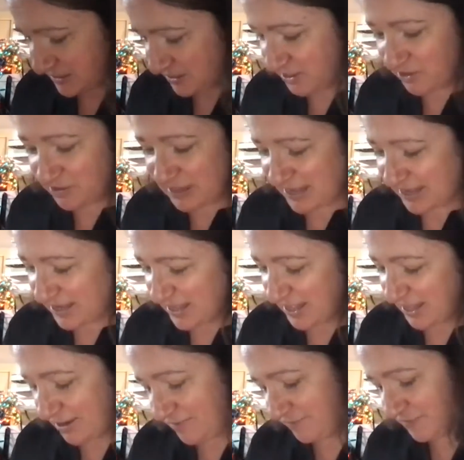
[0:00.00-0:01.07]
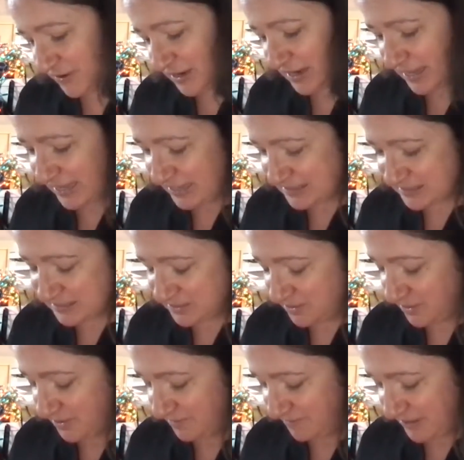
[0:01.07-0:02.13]
you know that kind of nice
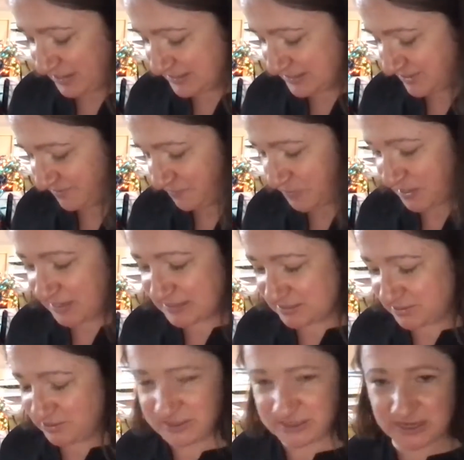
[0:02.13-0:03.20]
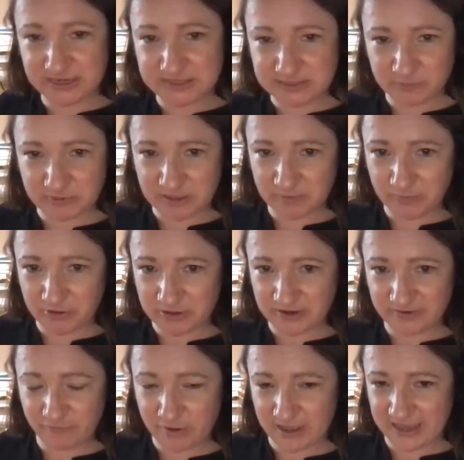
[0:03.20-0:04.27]
non-offensive person who turns up with a bottle
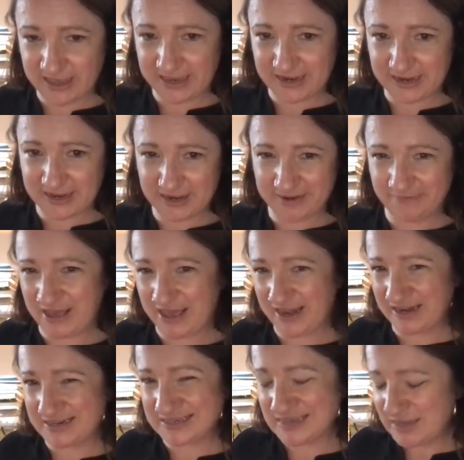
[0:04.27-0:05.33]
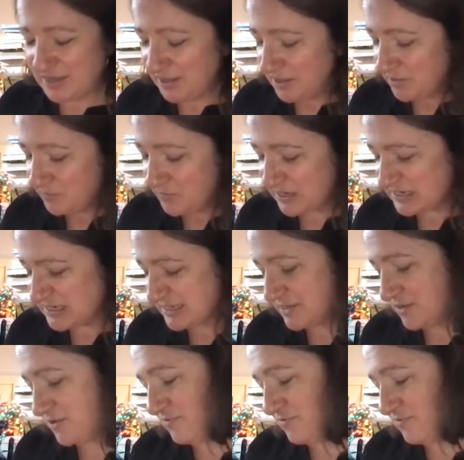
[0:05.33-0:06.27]
of wine at an event but doesn't Ugh.